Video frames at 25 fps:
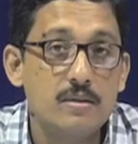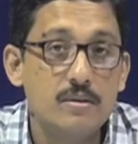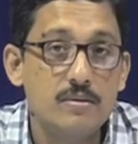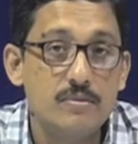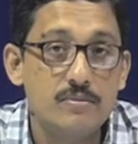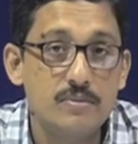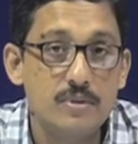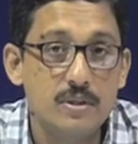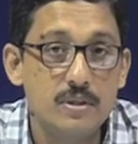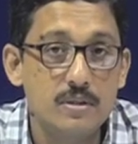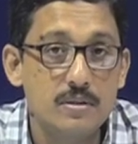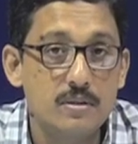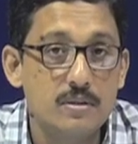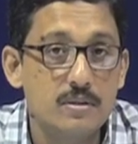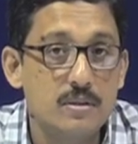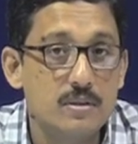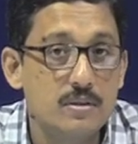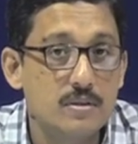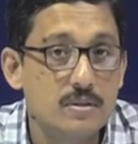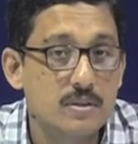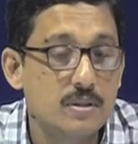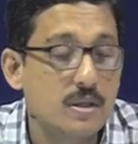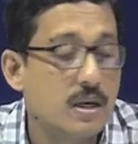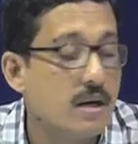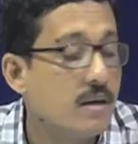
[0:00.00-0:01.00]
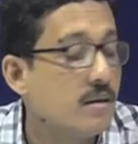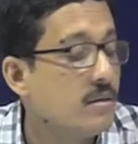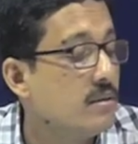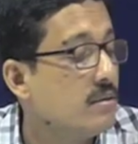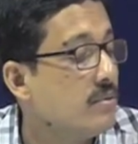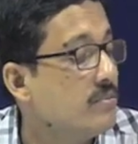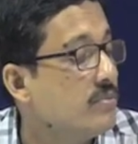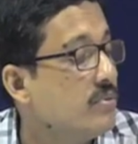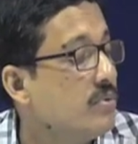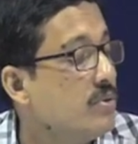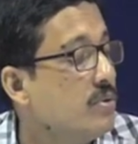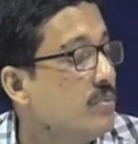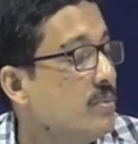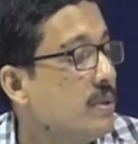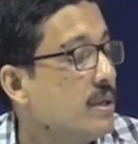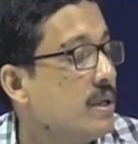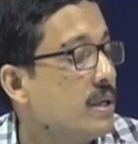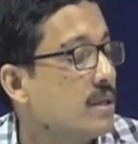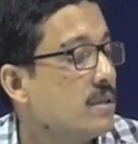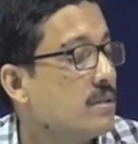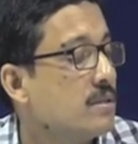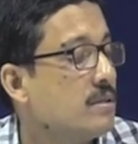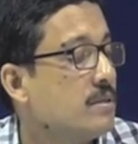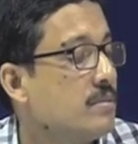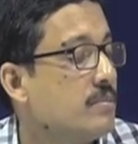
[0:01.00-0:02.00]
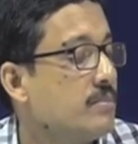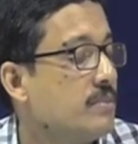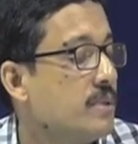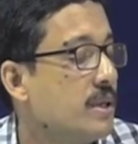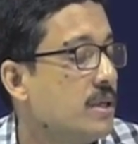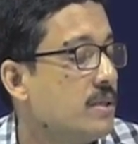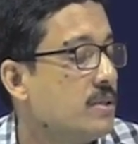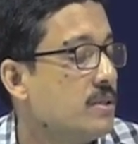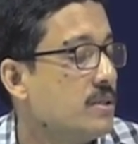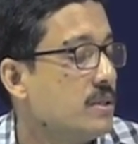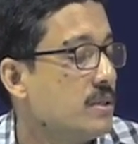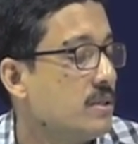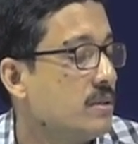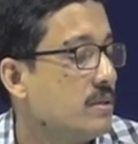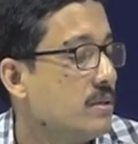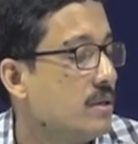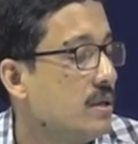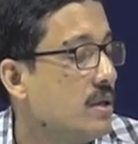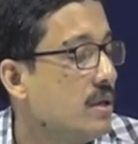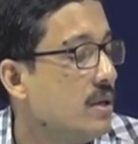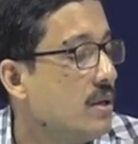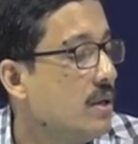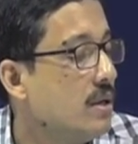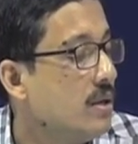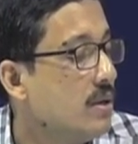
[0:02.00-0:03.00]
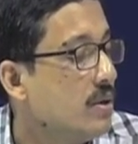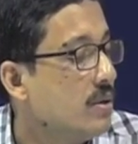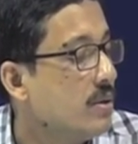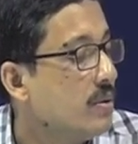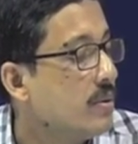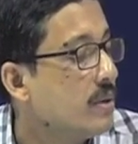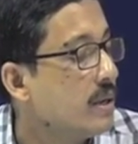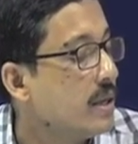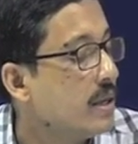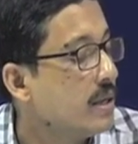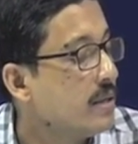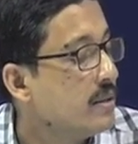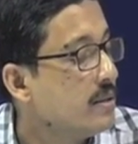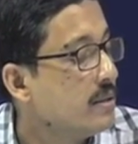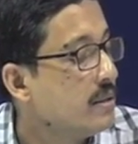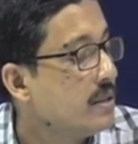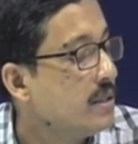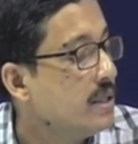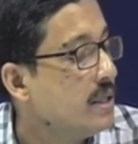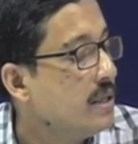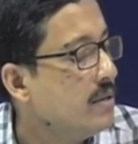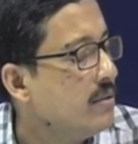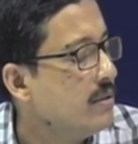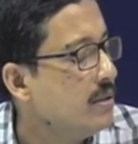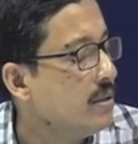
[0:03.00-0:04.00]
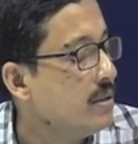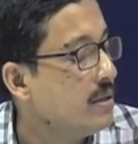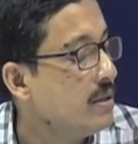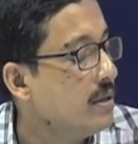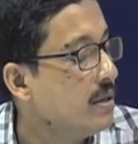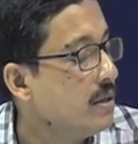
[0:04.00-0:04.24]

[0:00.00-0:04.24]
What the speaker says: of this Stern-Volmer expression. Okay, then we